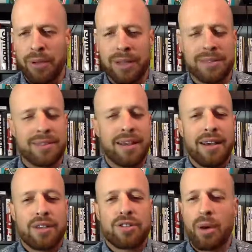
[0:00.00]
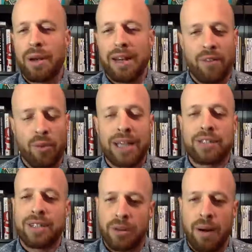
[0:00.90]
There's so many different
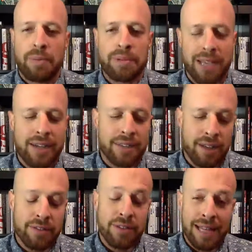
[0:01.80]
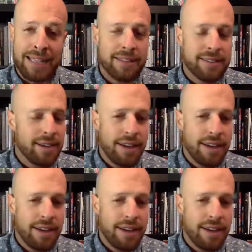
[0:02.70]
ways you need to represent yourself, so that's